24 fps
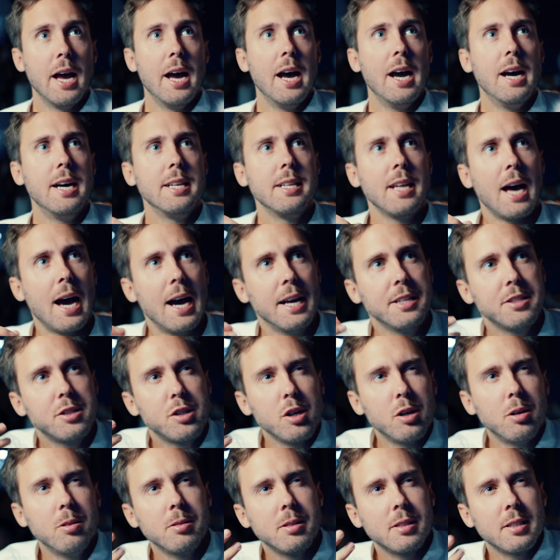And I
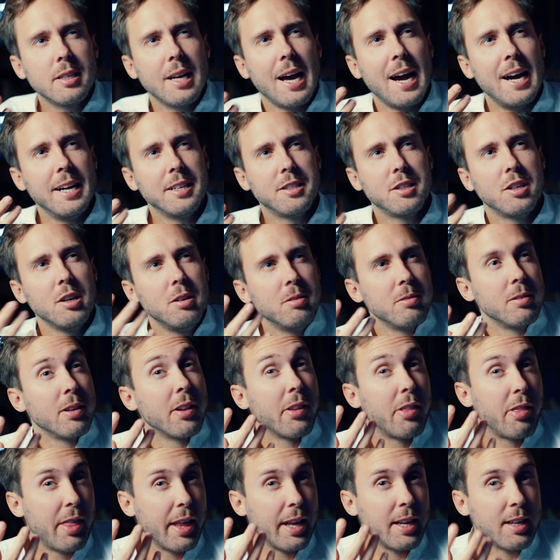don't
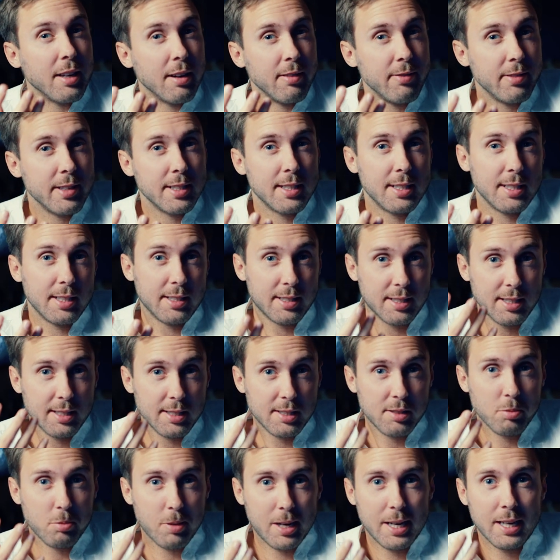think of it
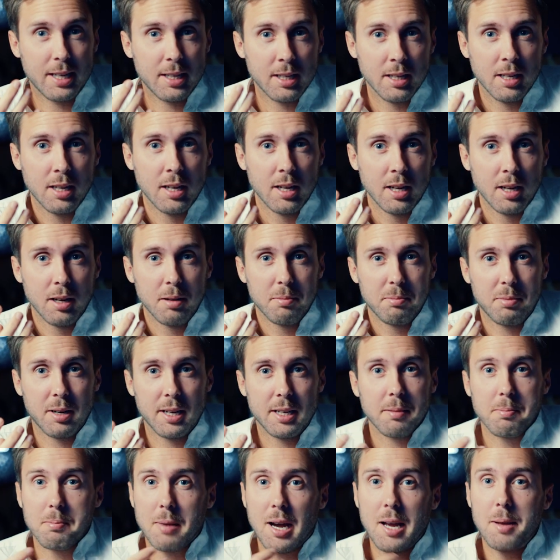this way, but
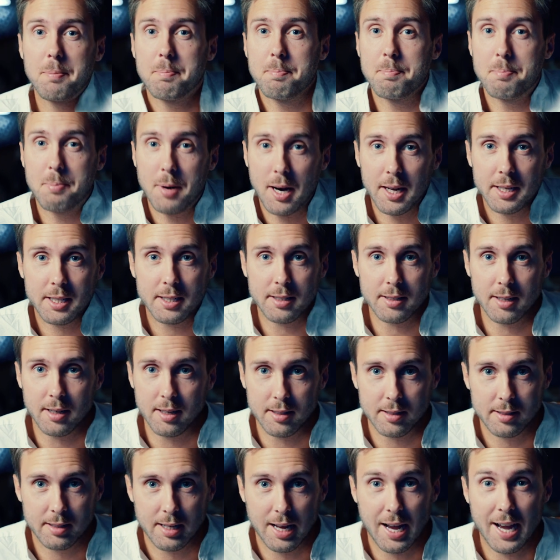my body
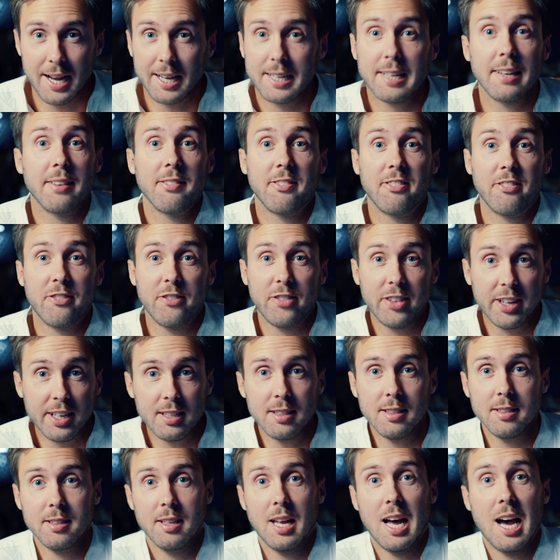does. I can
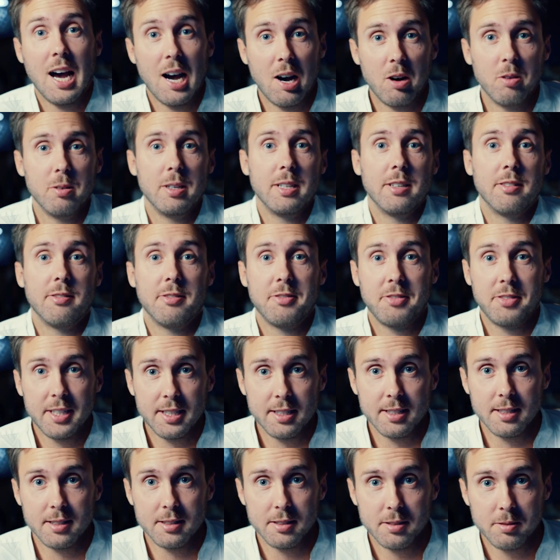feel how it
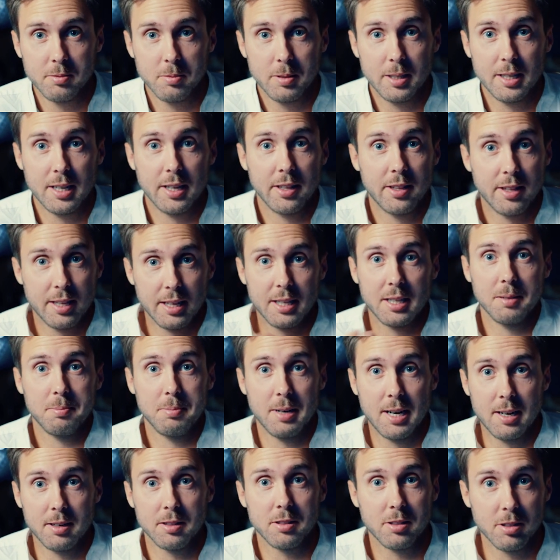feels when I think
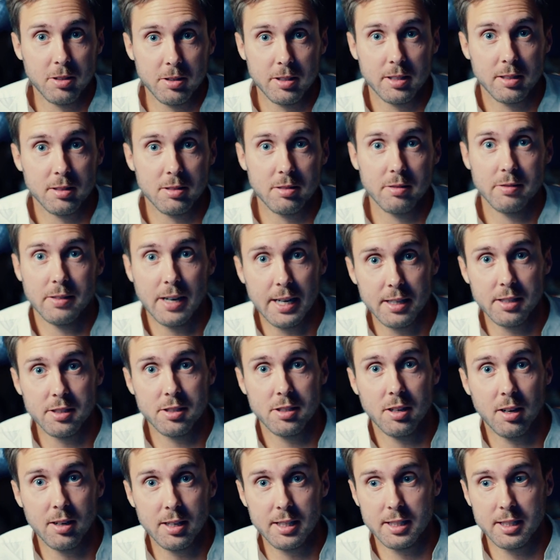about going to write a
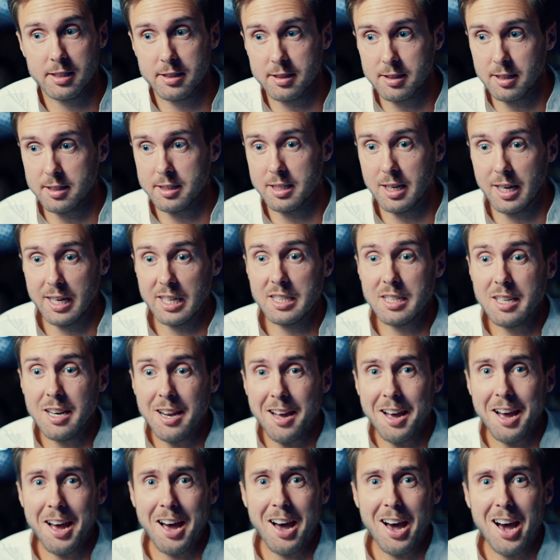song. just like,
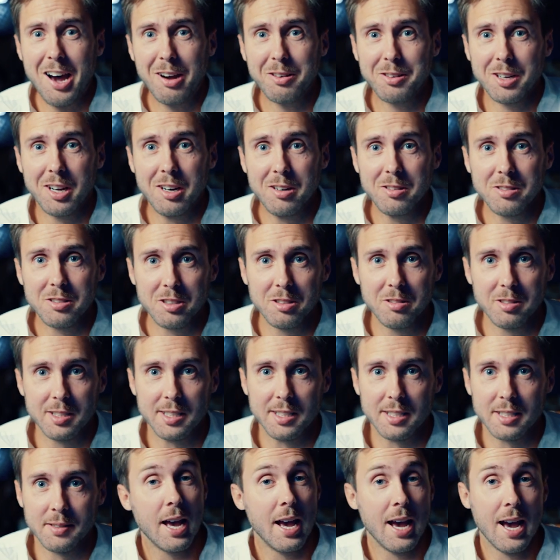no, don't do it.
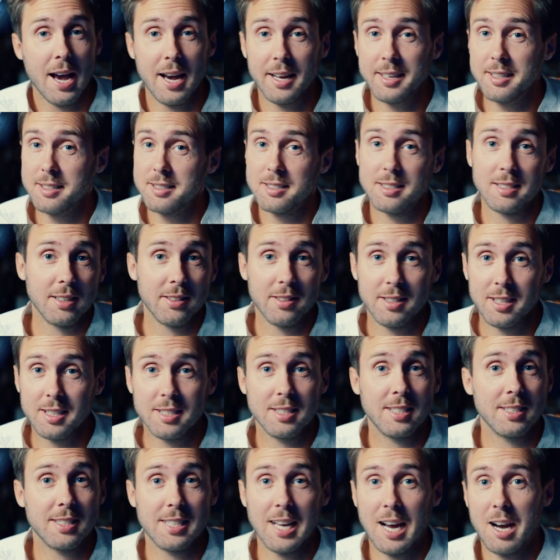And this
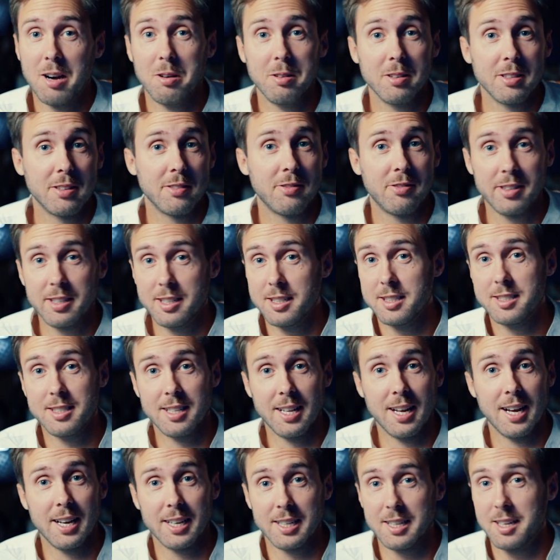is how it feels
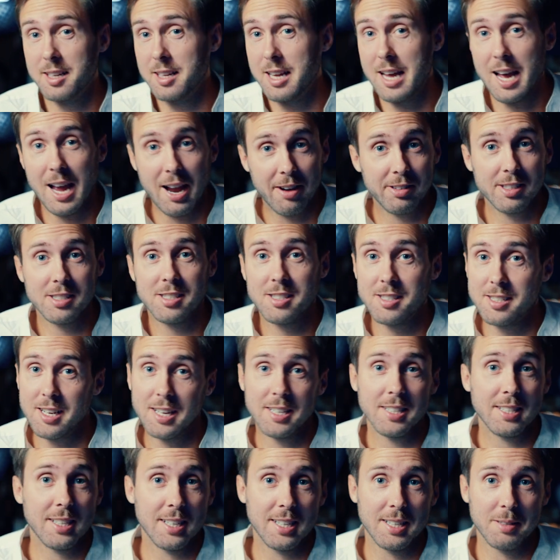like every
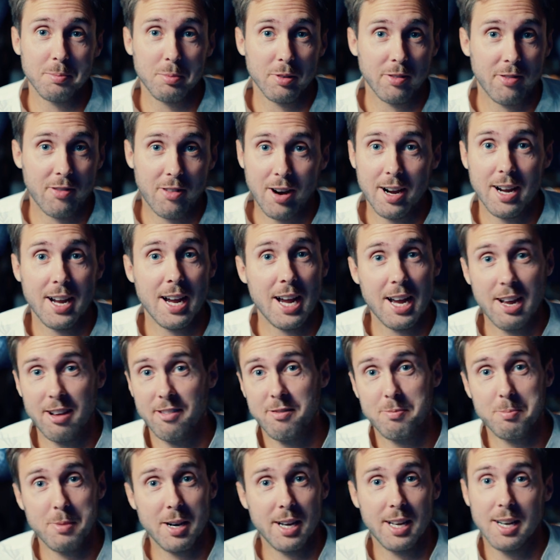Sunday before I
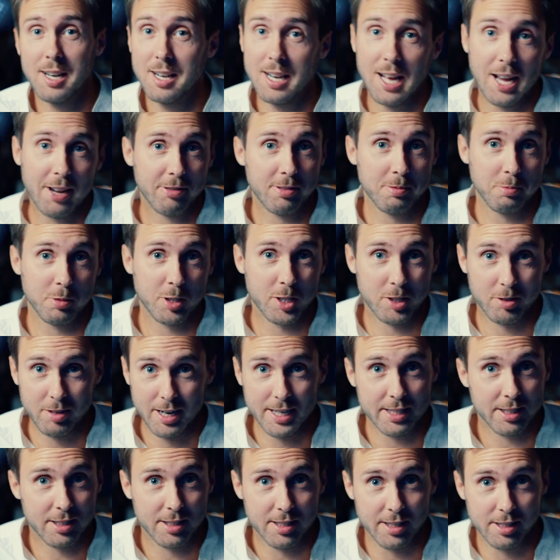have my live from
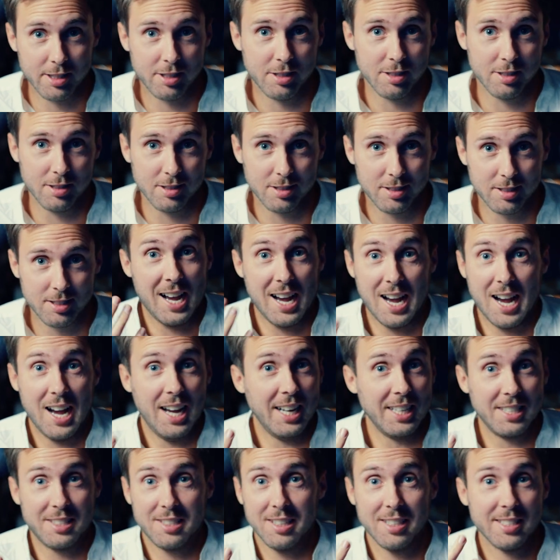scratch sessions. I
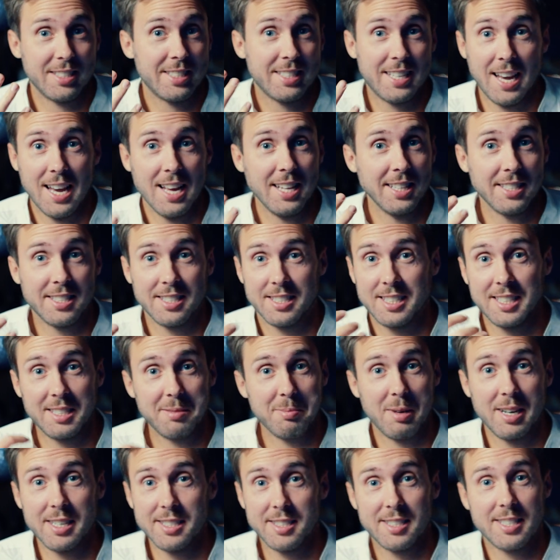just can't see
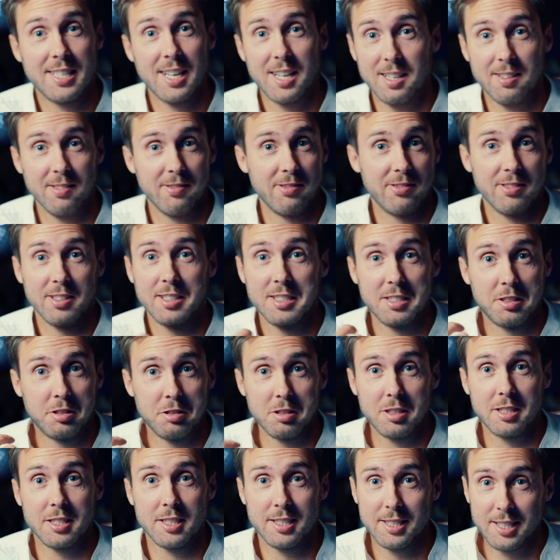myself
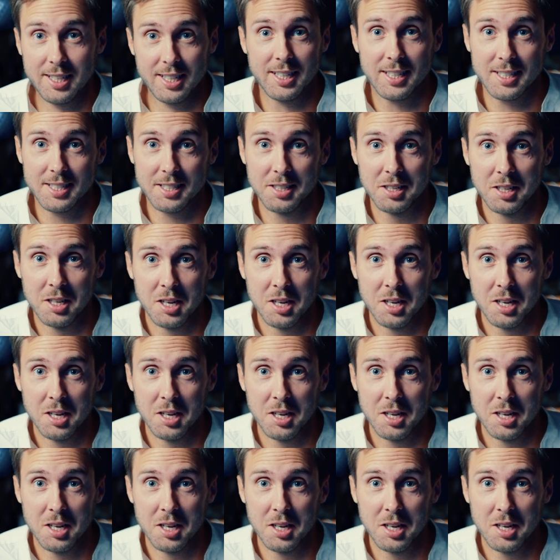succeed.